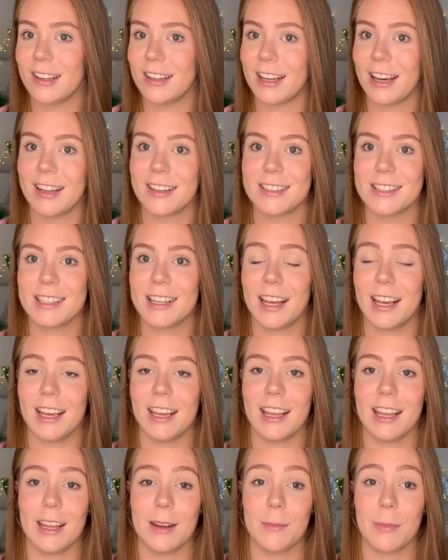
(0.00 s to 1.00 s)
that today
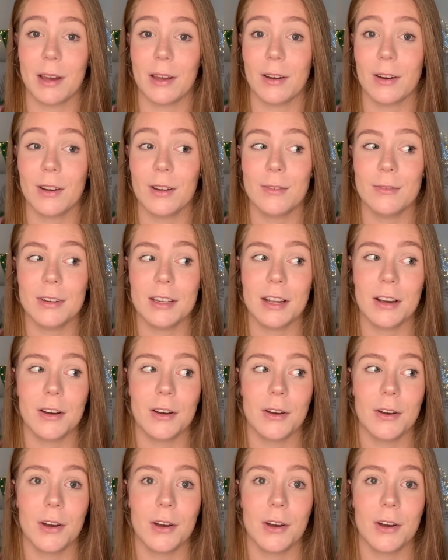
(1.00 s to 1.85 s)
in my own video.